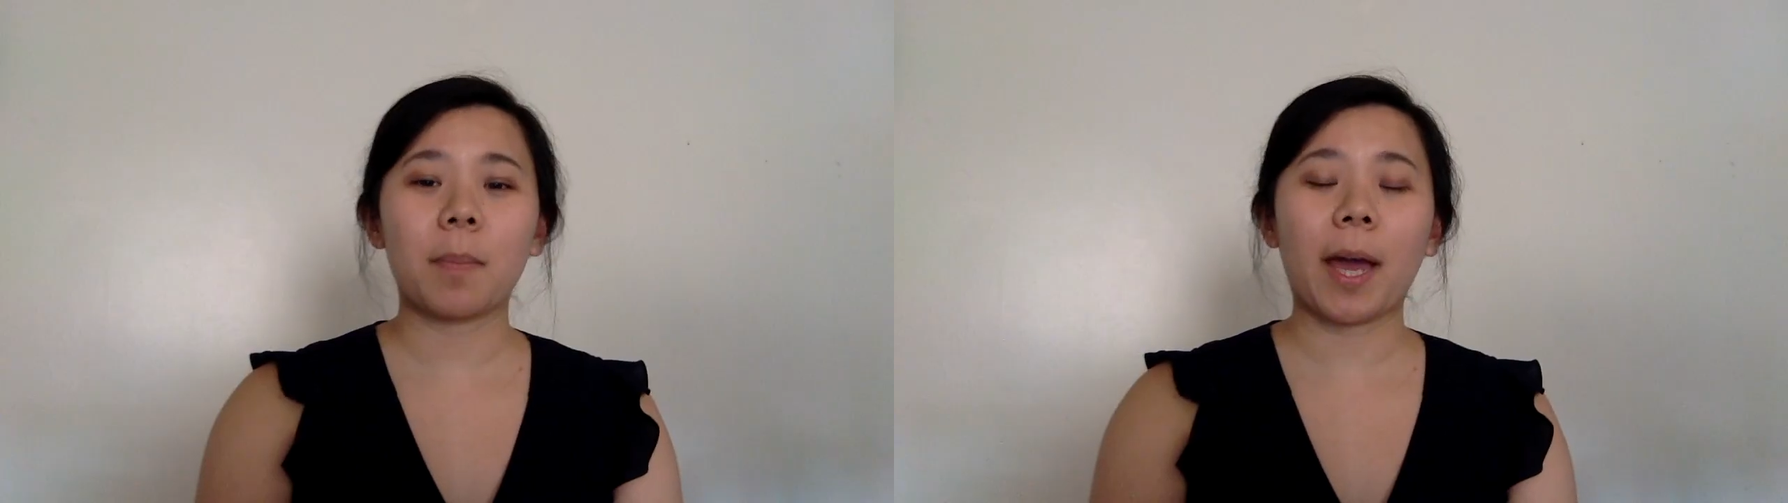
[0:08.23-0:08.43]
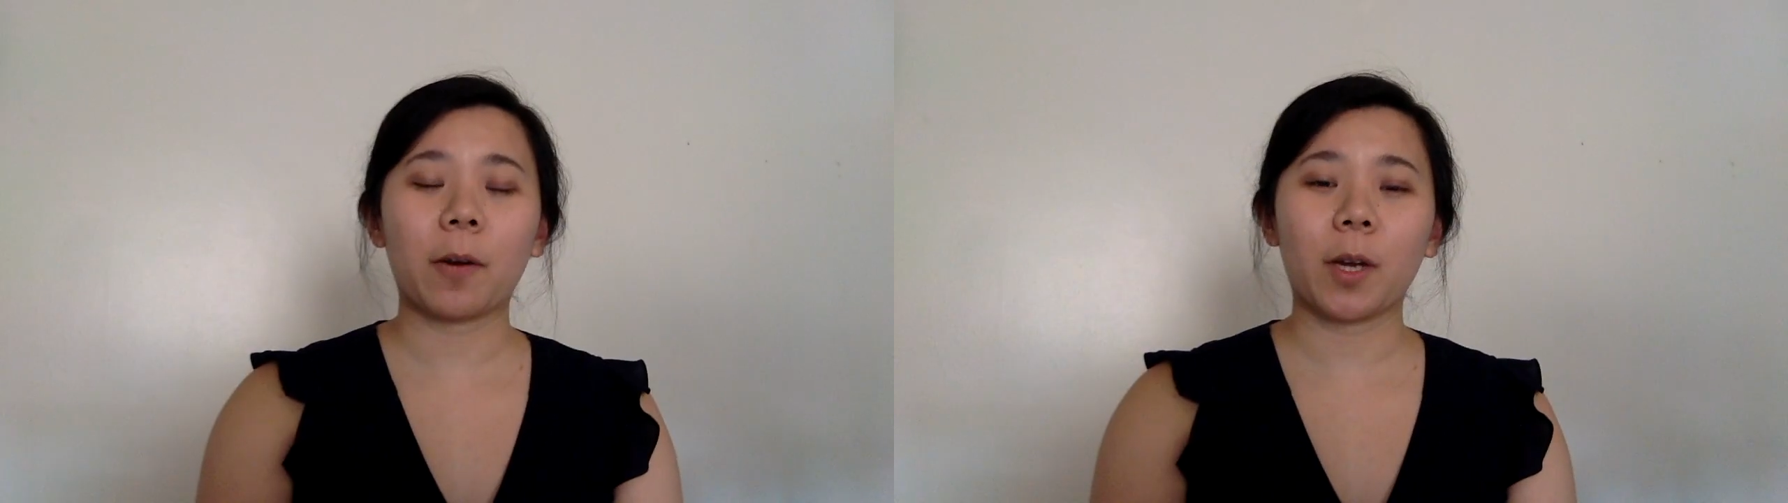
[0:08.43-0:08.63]

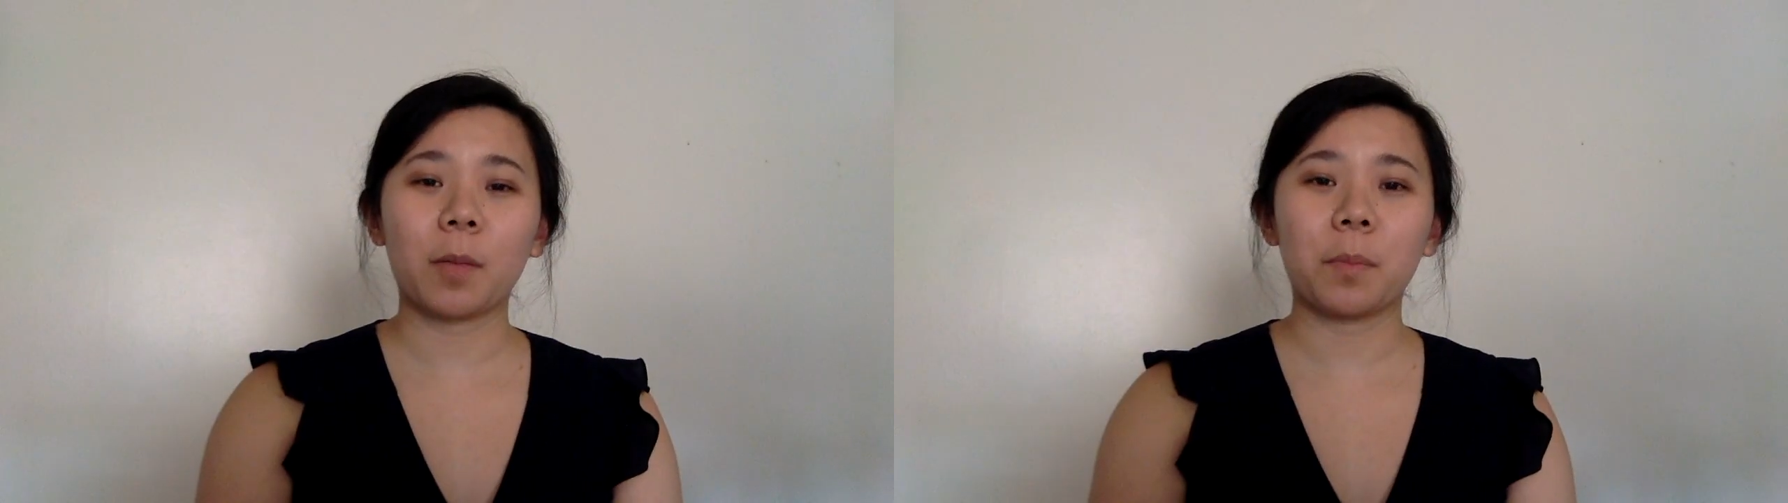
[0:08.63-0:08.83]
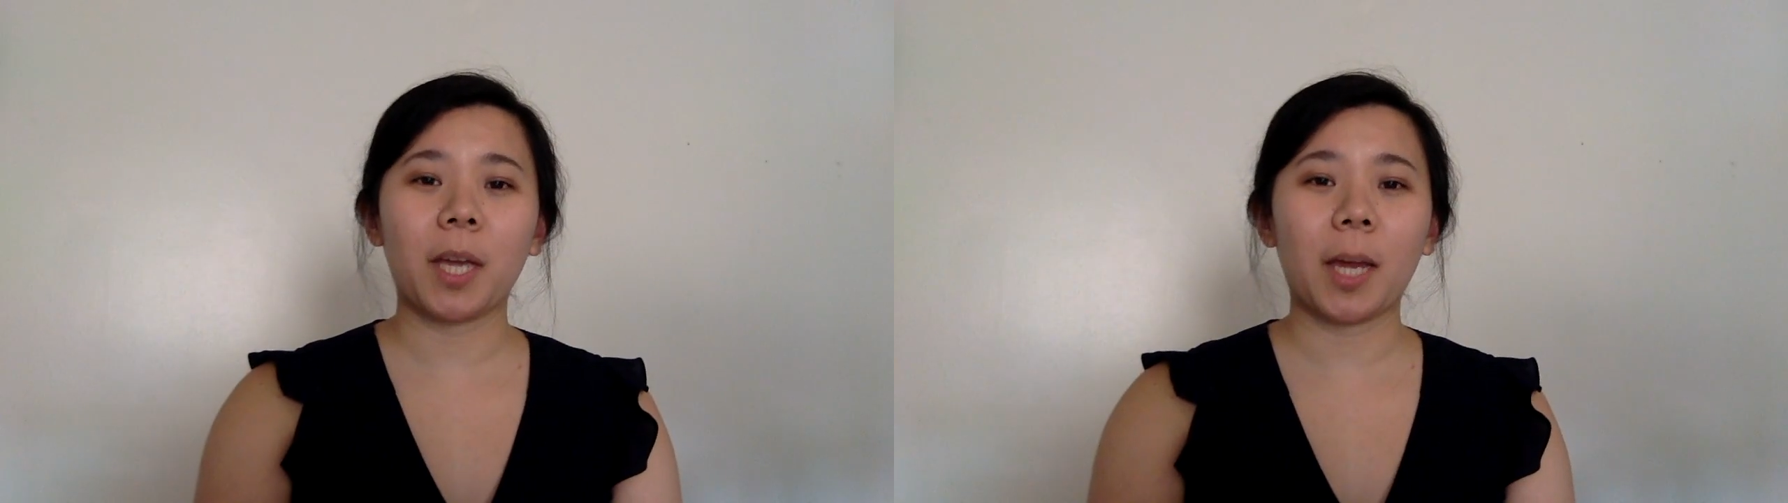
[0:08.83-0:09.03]

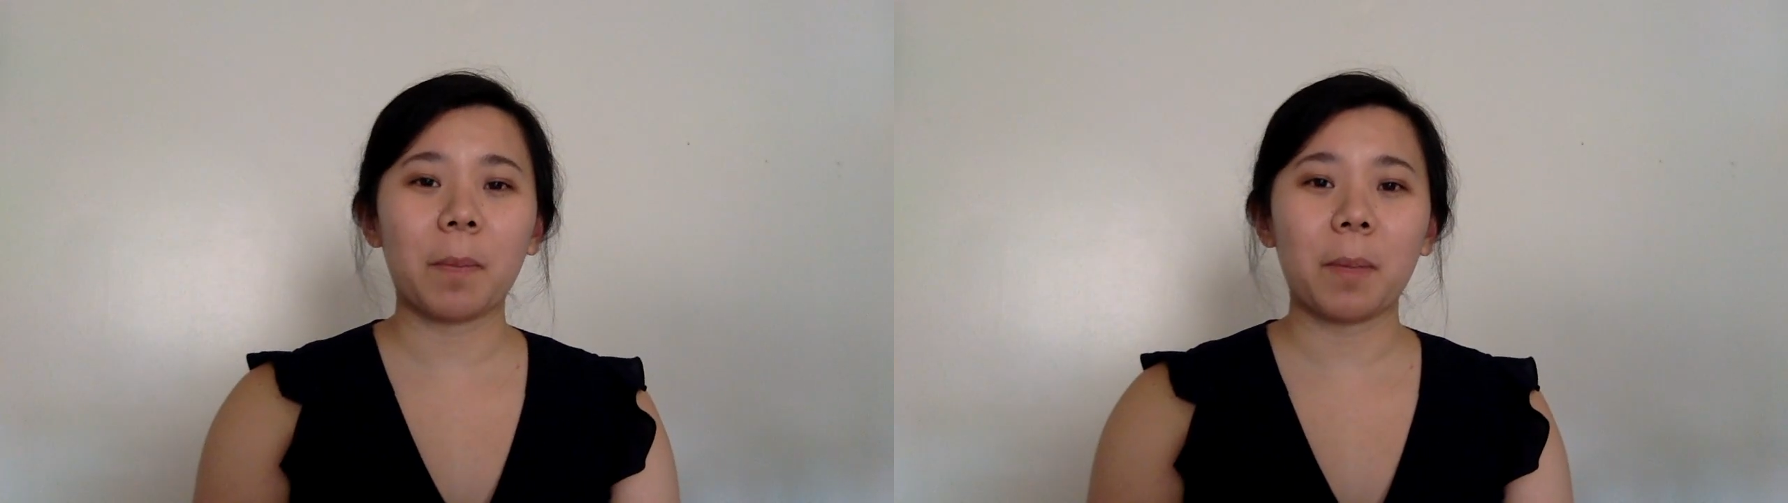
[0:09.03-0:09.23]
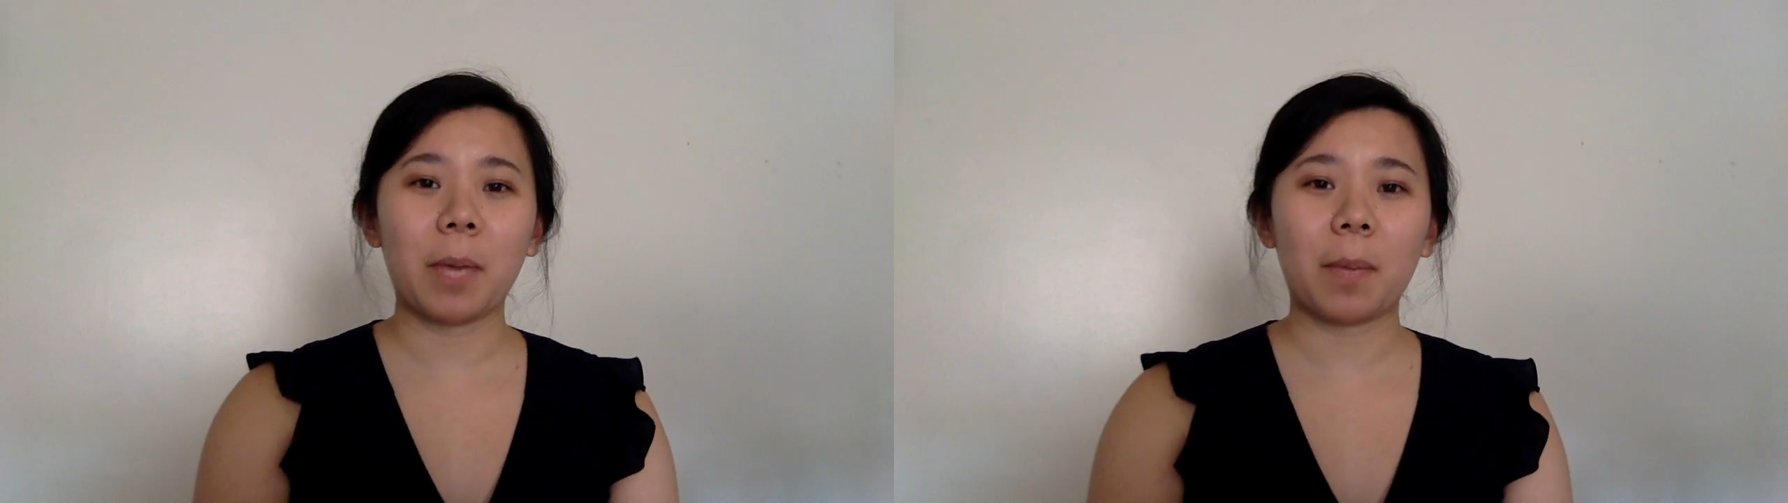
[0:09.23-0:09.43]
background behind
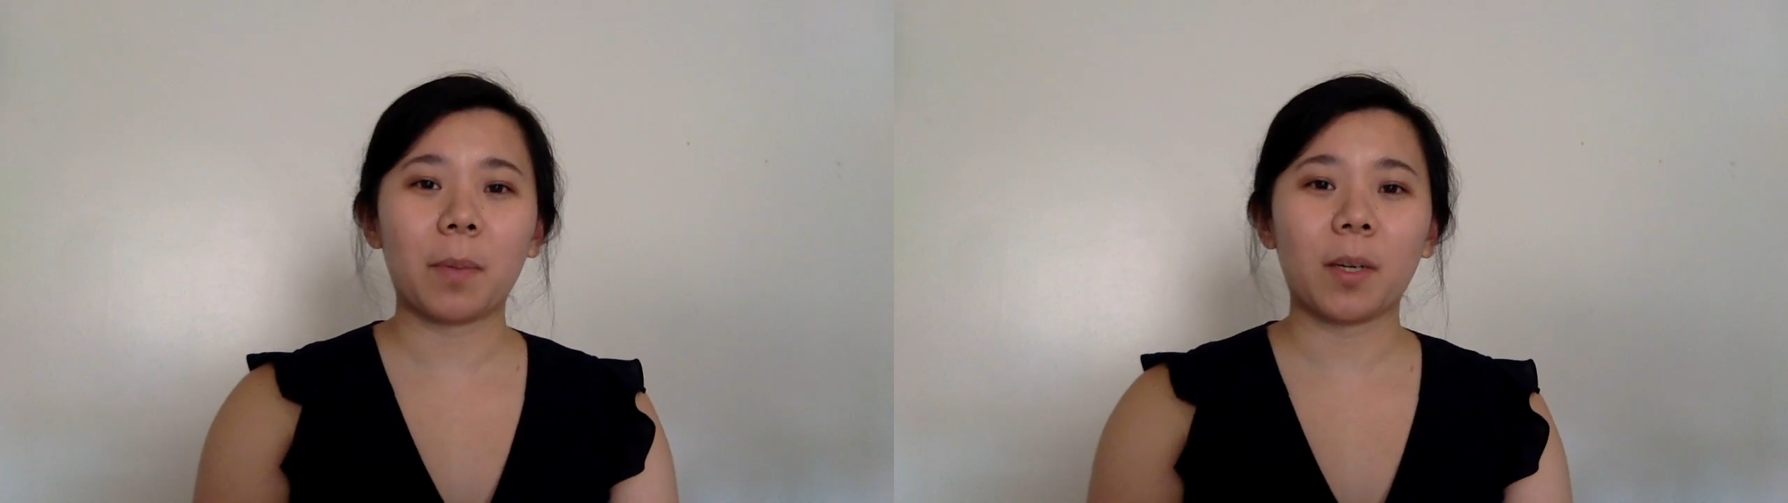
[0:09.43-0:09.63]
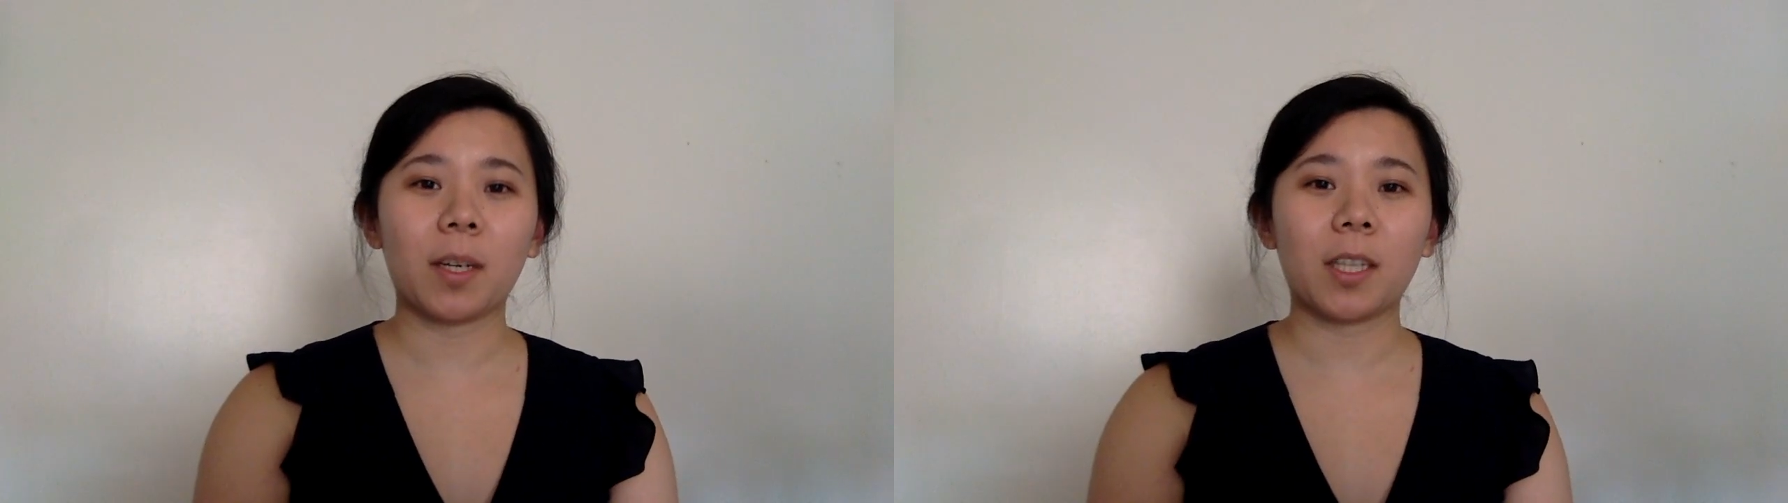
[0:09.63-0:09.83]
my paper,